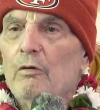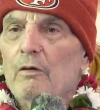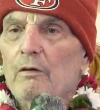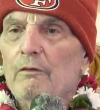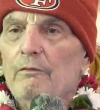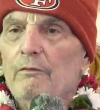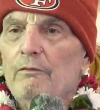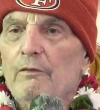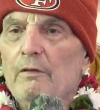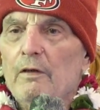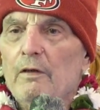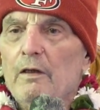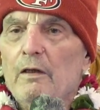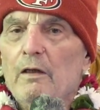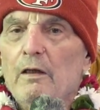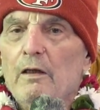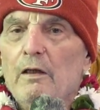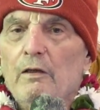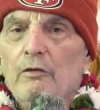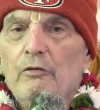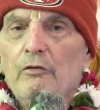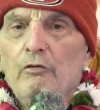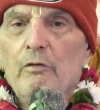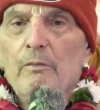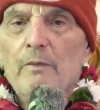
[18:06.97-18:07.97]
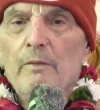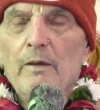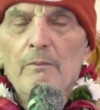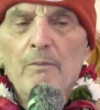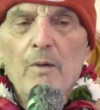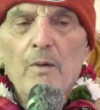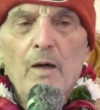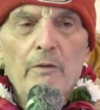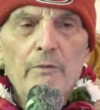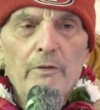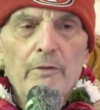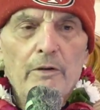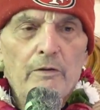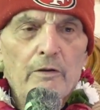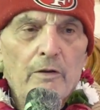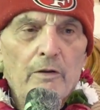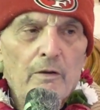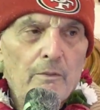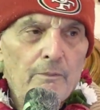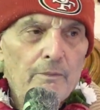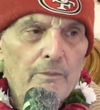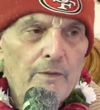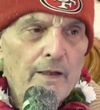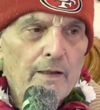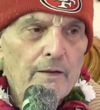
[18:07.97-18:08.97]
of Srimad
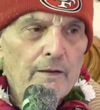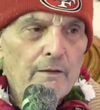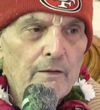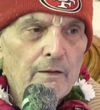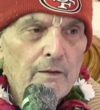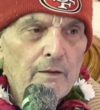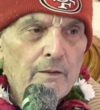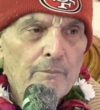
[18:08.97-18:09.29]
Bhagavatam that